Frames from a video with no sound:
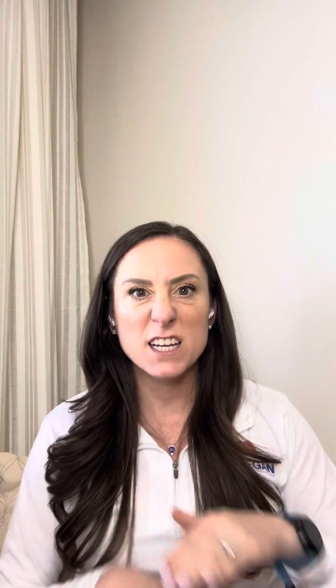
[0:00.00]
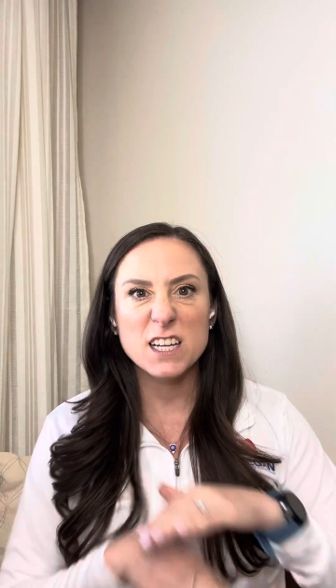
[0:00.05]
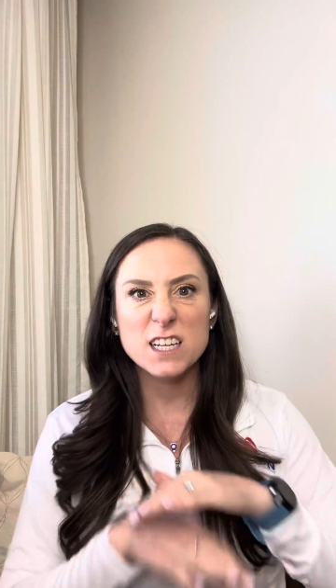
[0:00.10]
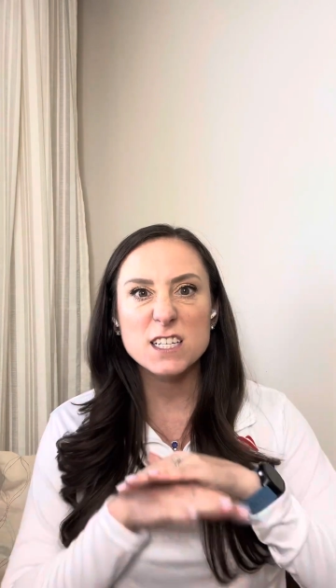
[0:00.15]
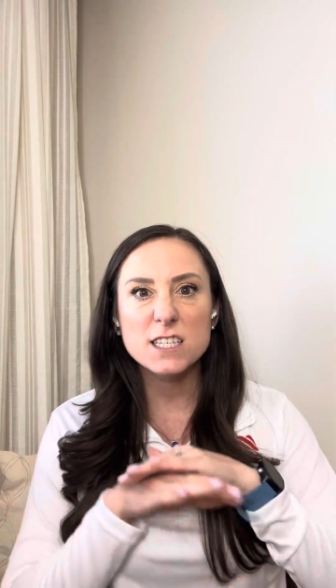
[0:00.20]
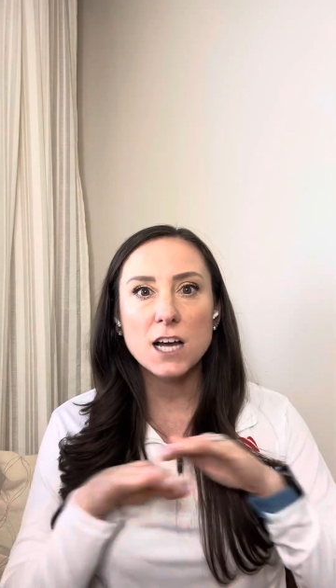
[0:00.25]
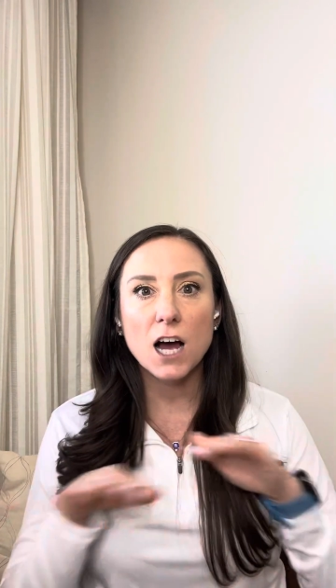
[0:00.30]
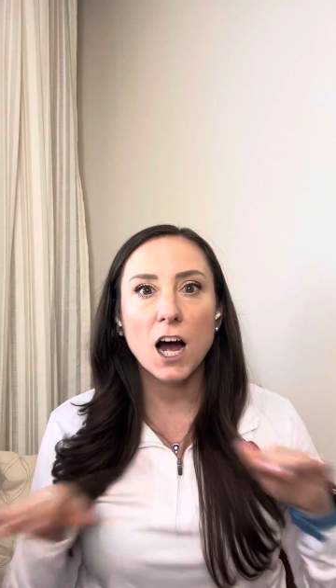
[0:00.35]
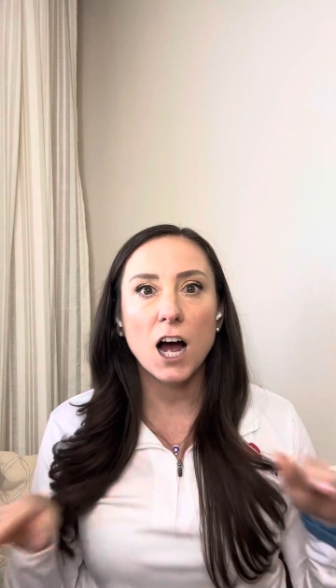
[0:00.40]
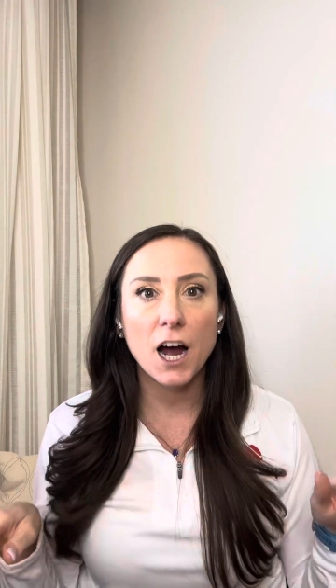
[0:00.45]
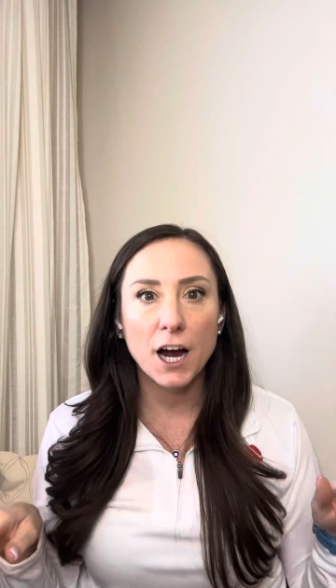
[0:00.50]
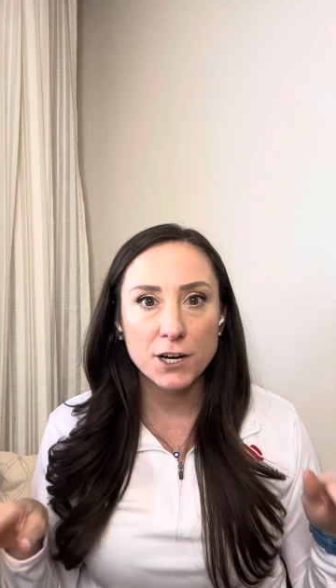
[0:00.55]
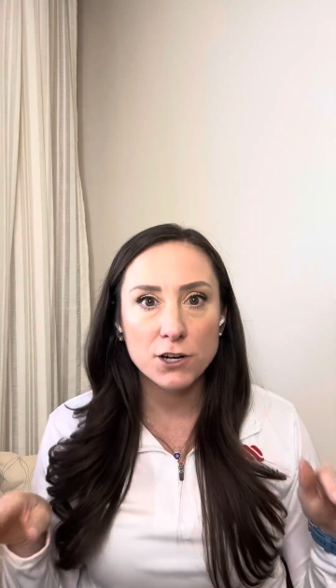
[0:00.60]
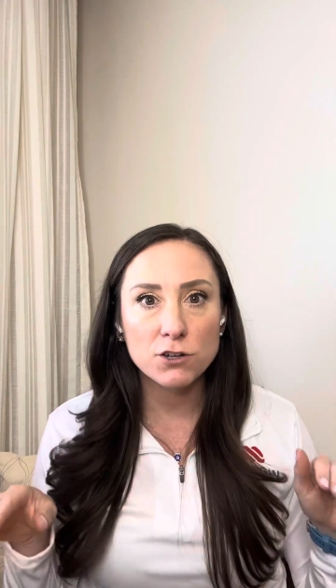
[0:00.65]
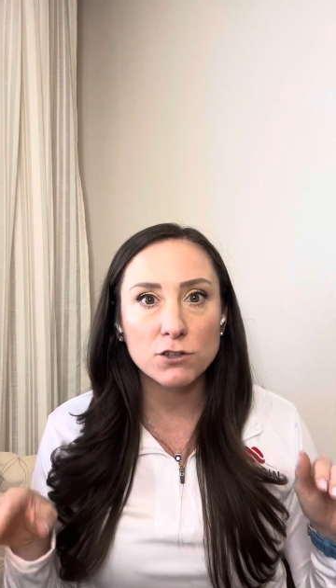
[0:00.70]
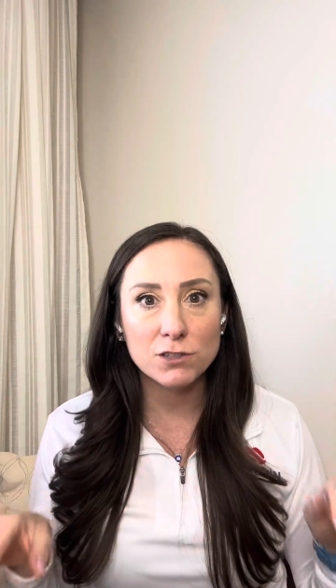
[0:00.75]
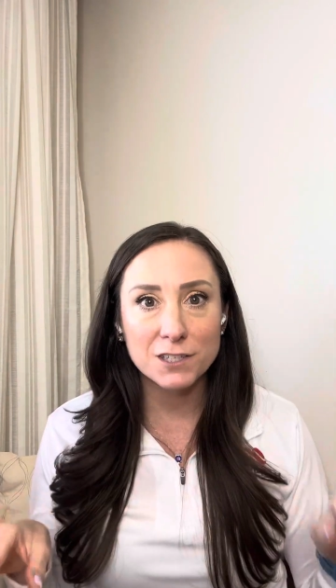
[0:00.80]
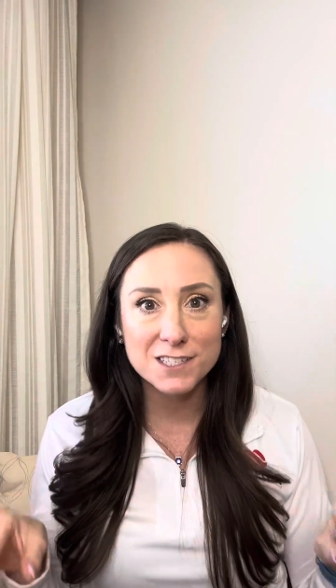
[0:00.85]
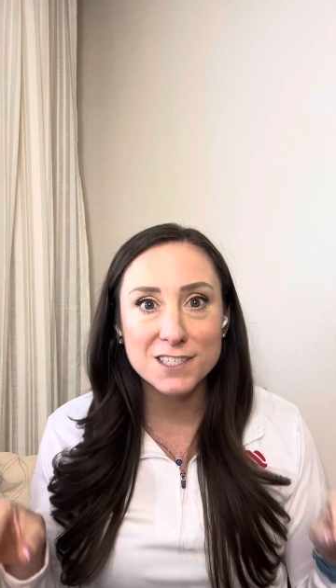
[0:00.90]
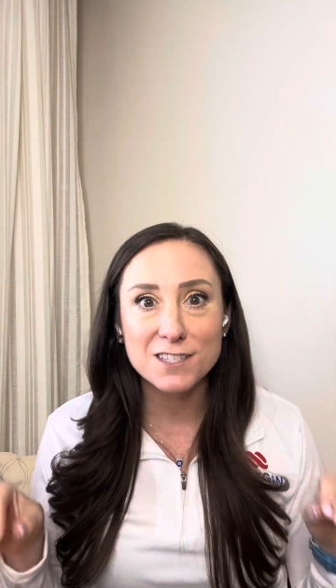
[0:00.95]
entire
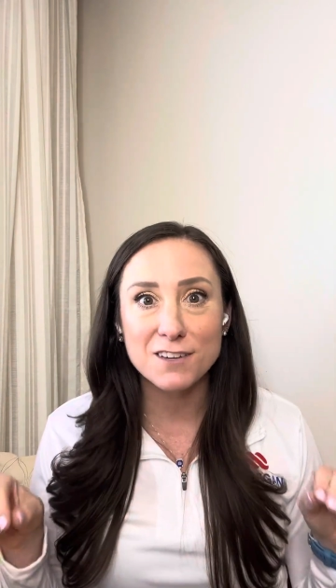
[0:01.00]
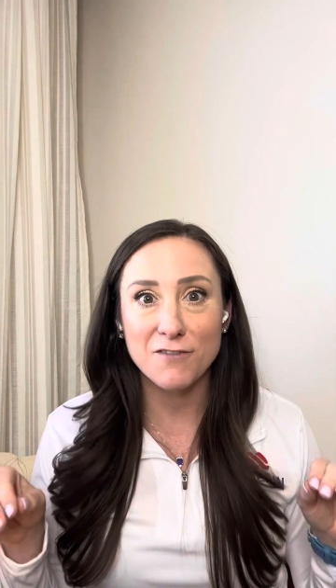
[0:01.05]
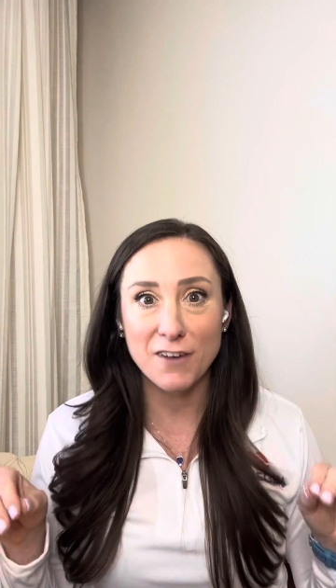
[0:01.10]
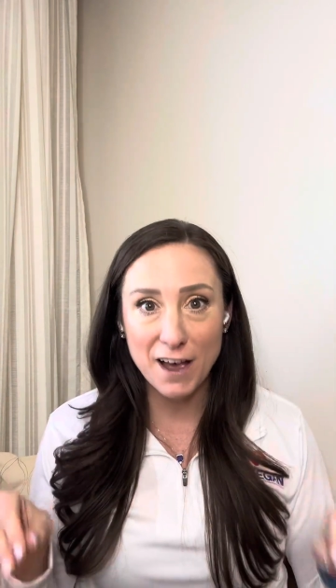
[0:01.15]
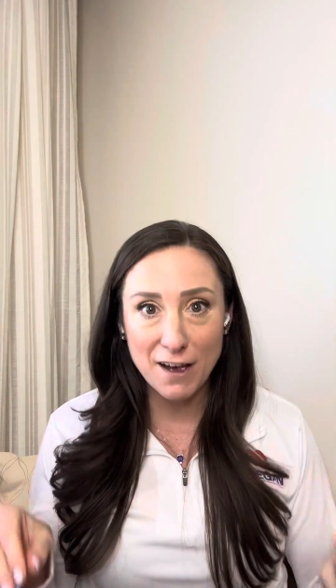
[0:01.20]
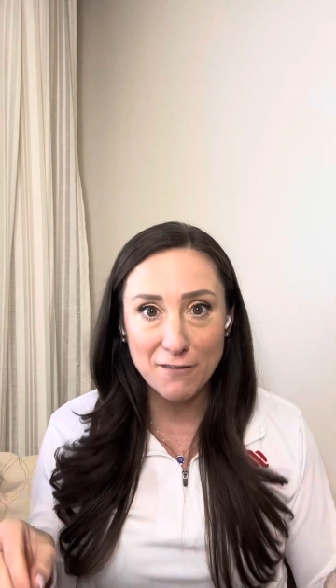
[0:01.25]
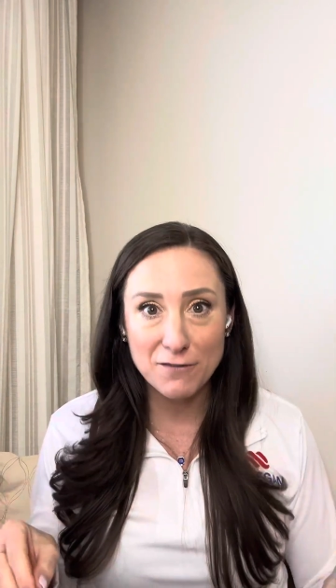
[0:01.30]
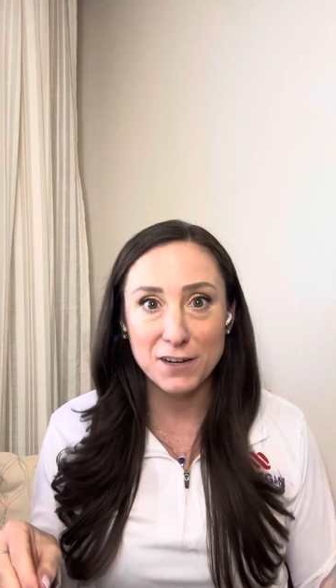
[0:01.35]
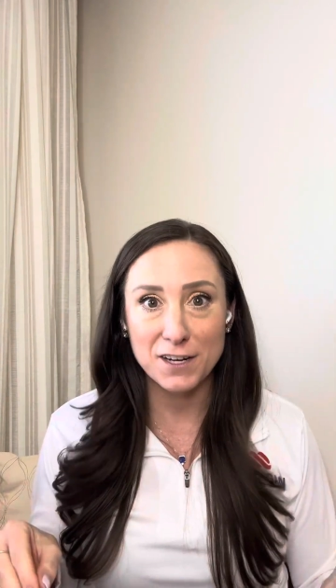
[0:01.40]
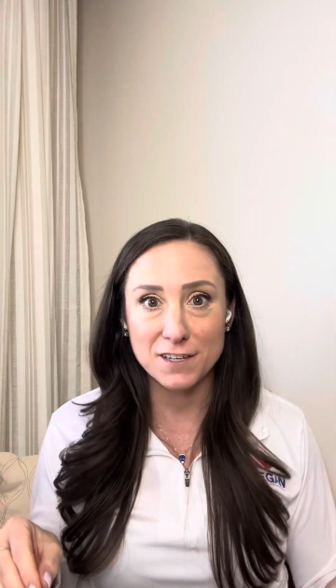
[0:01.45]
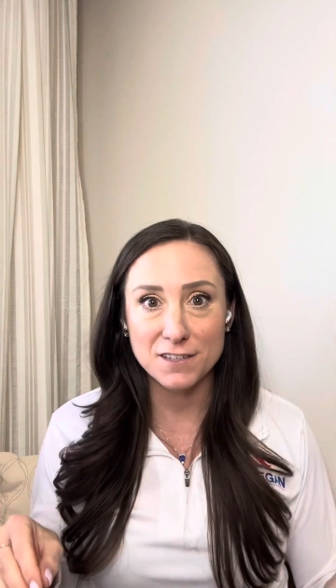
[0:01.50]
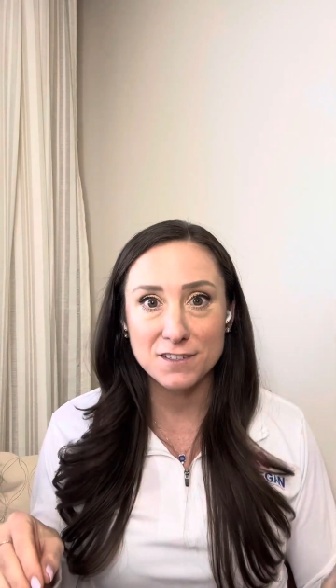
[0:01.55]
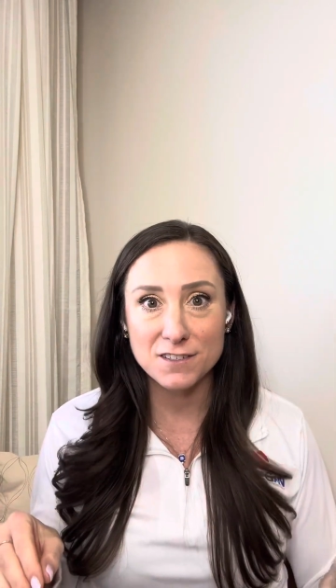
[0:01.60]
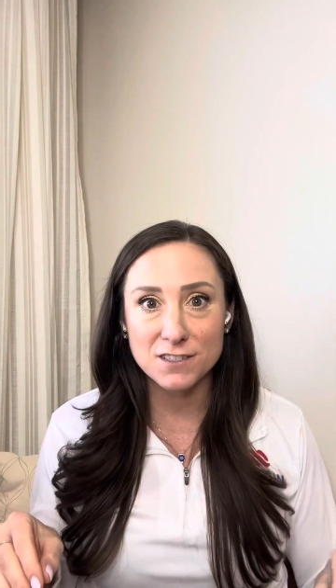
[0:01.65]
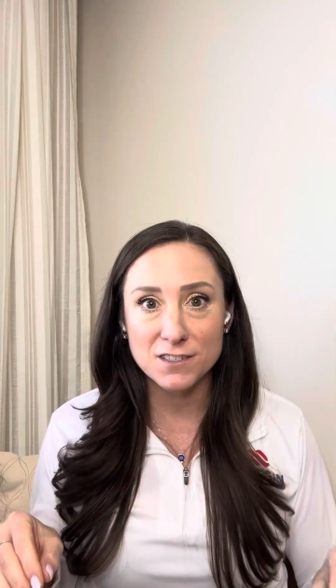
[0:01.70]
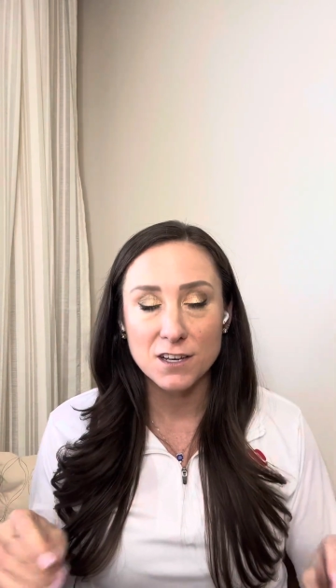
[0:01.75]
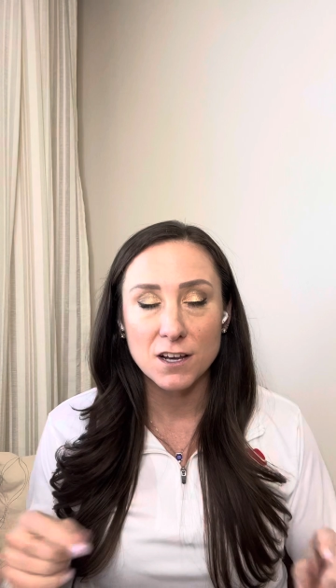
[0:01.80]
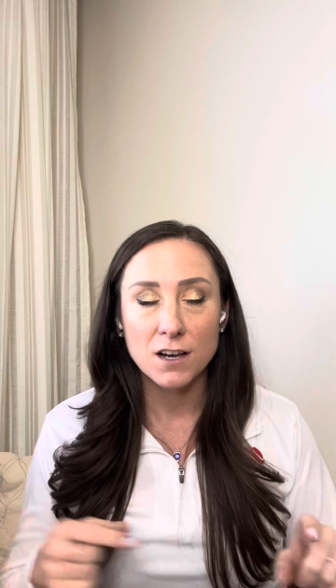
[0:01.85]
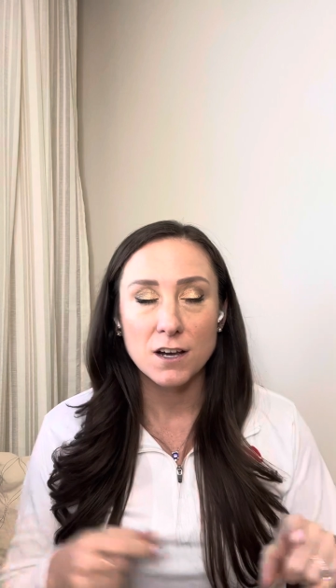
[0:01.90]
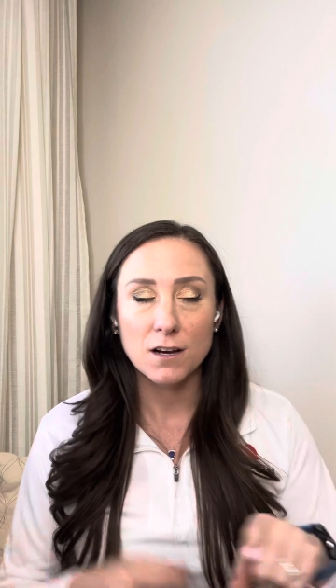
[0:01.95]
list of evidence,